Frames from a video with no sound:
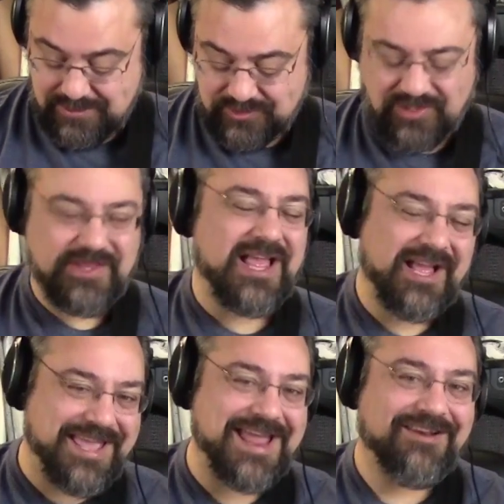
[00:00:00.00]
So,
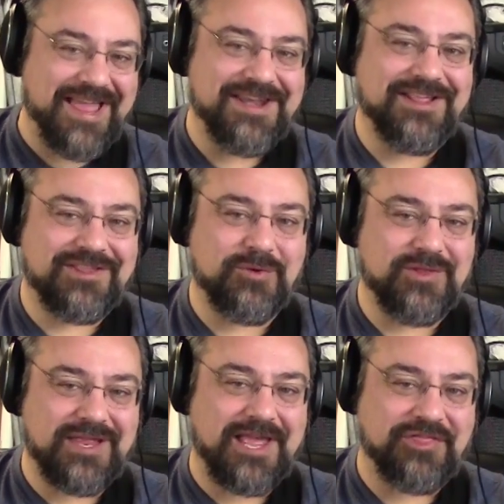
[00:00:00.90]
again, lending to
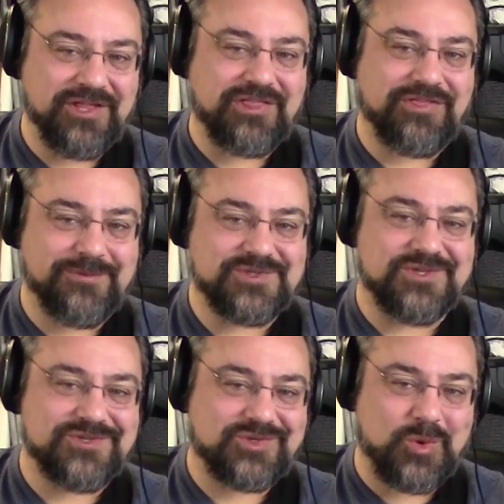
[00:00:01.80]
it, I think the thing was
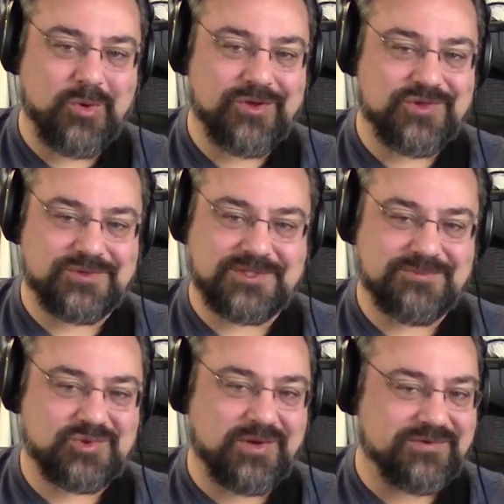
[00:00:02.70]
in storage or
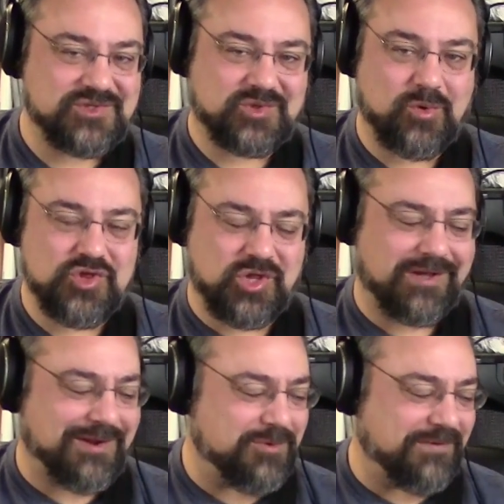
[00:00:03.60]
some sort of a storage
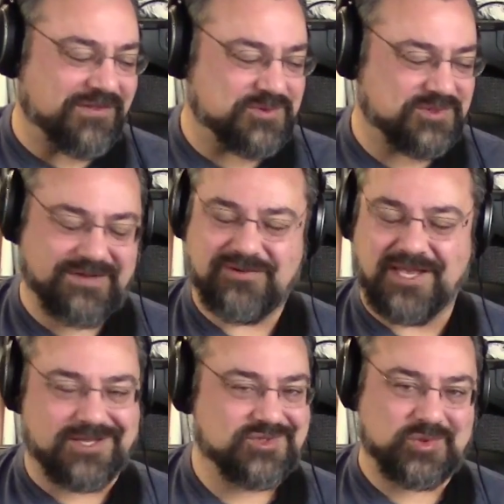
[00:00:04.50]
lock. I wonder if this was even
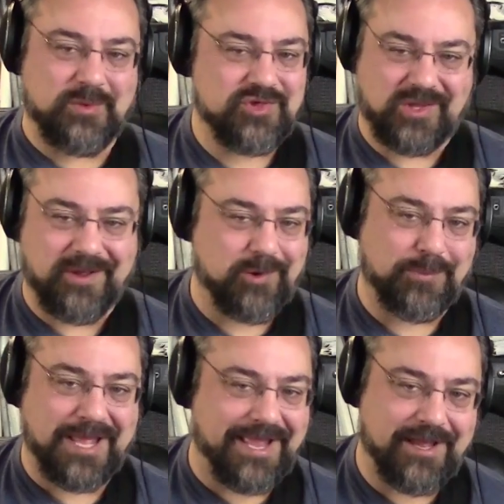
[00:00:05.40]
a storage lock or
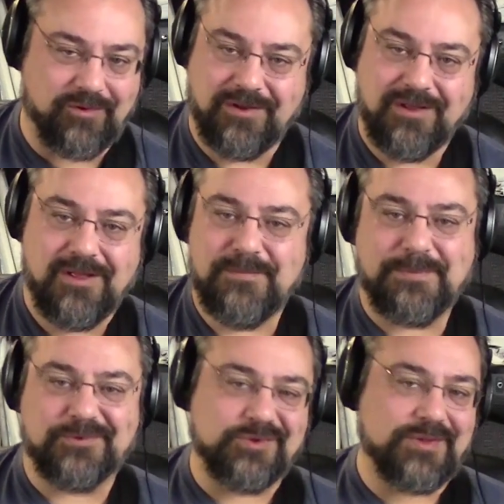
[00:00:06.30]
buyout.
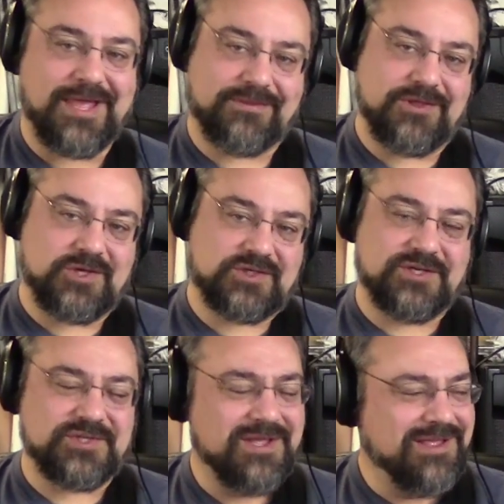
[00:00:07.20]
People do that.
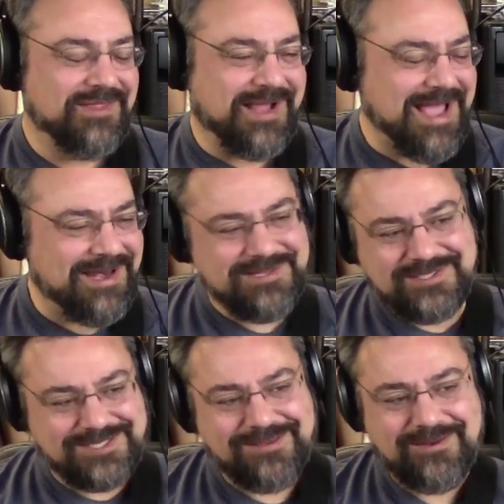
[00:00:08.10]
Because the guy
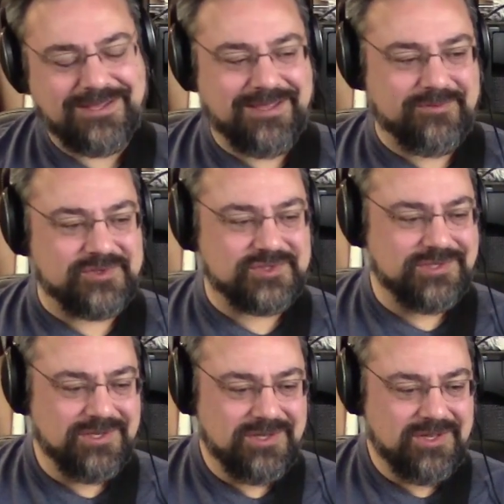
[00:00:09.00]
didn't sound like he was,